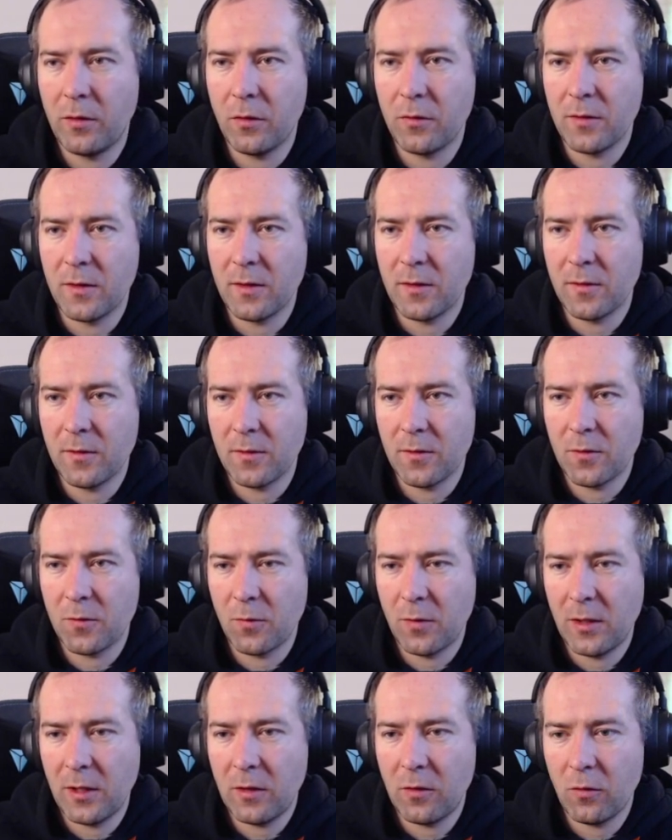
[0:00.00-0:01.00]
those distances?
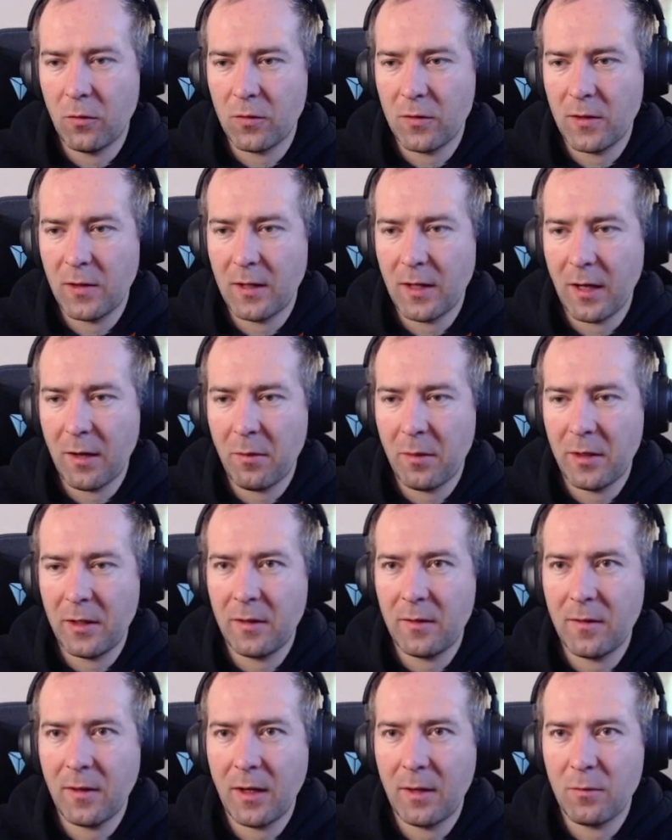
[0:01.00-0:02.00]
We need to see how many
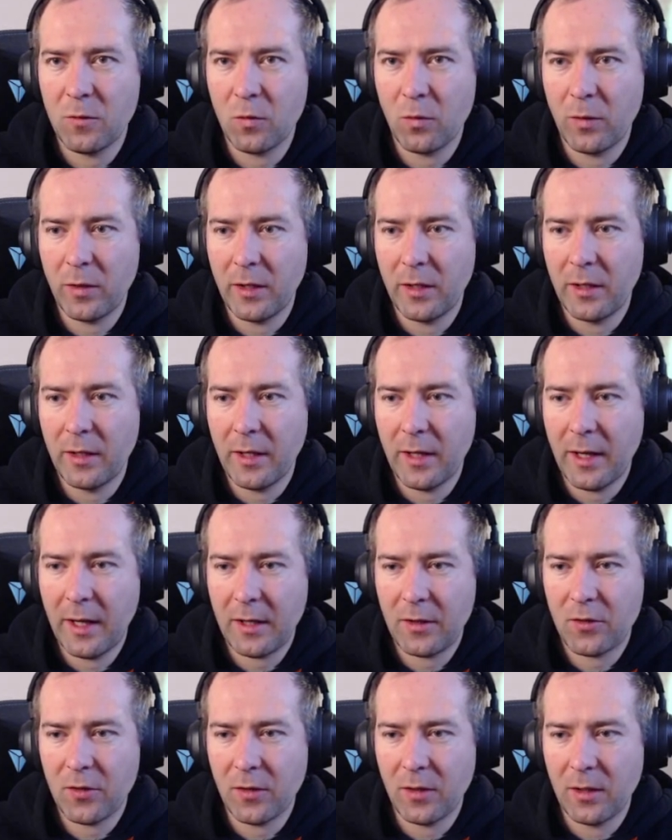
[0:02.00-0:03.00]
times we
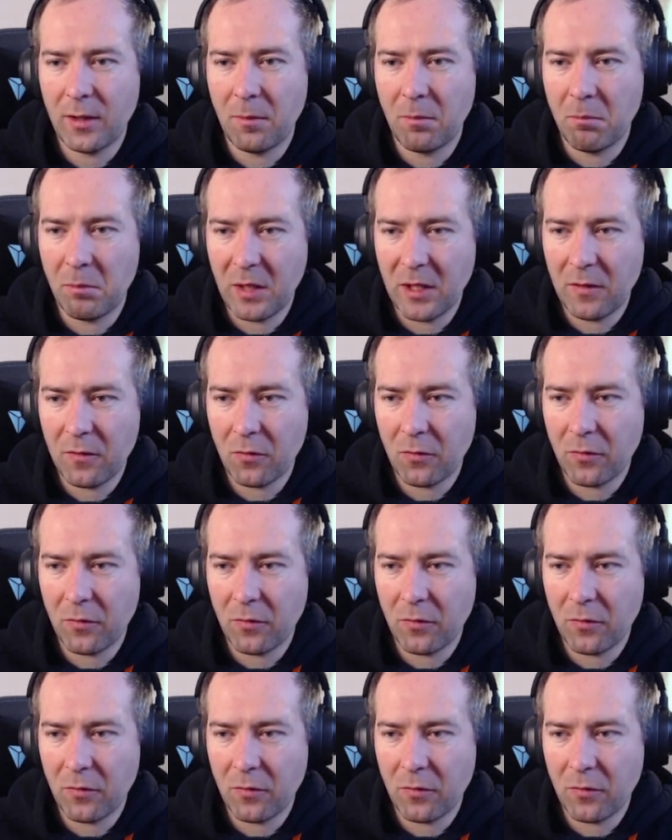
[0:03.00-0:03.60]
actually beat the